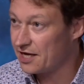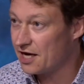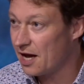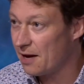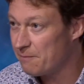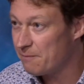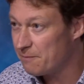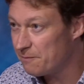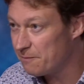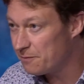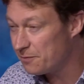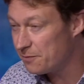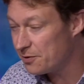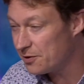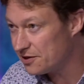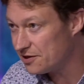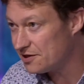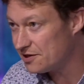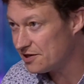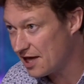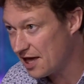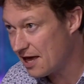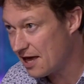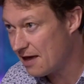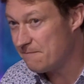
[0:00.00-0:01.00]
And I
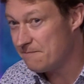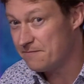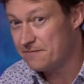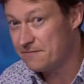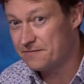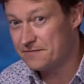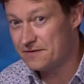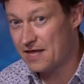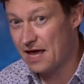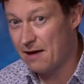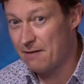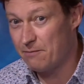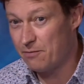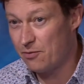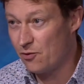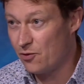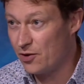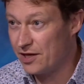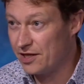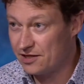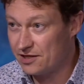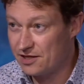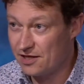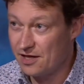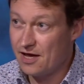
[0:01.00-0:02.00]
put to him that
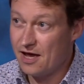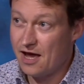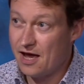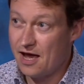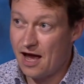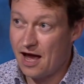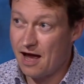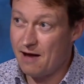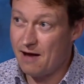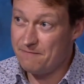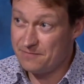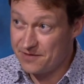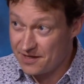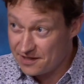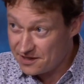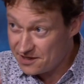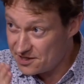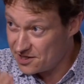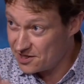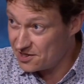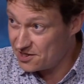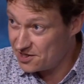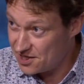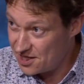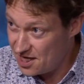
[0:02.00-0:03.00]
point that
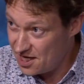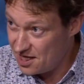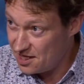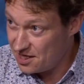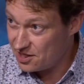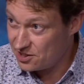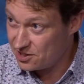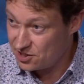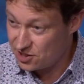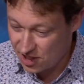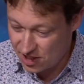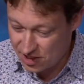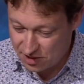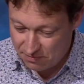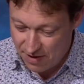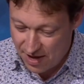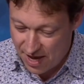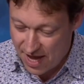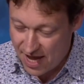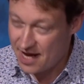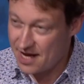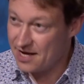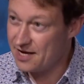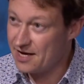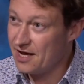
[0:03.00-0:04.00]
Cecilia just
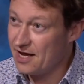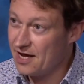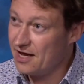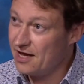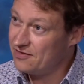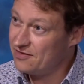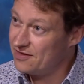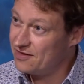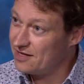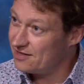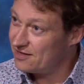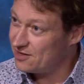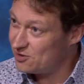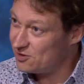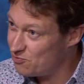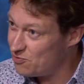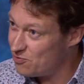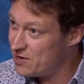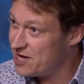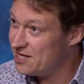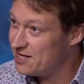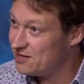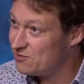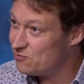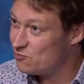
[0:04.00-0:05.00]
made, that
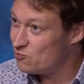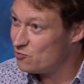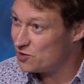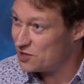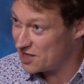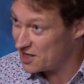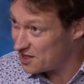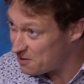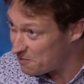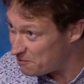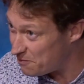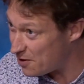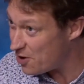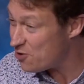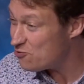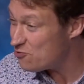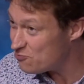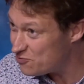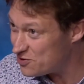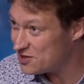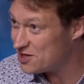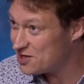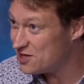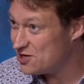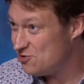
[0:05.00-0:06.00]
Sweden was in a
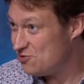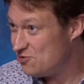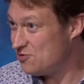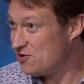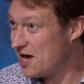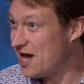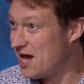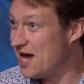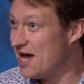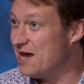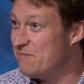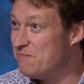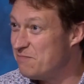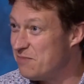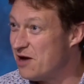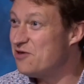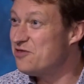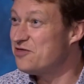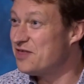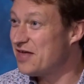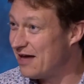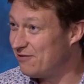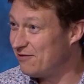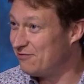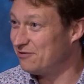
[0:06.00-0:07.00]
boat with the UK,
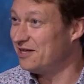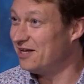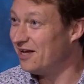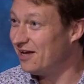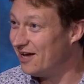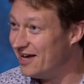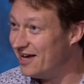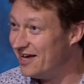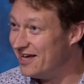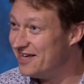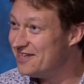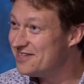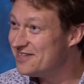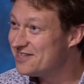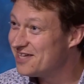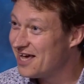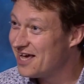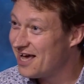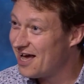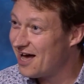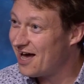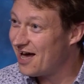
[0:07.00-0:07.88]
both outliers,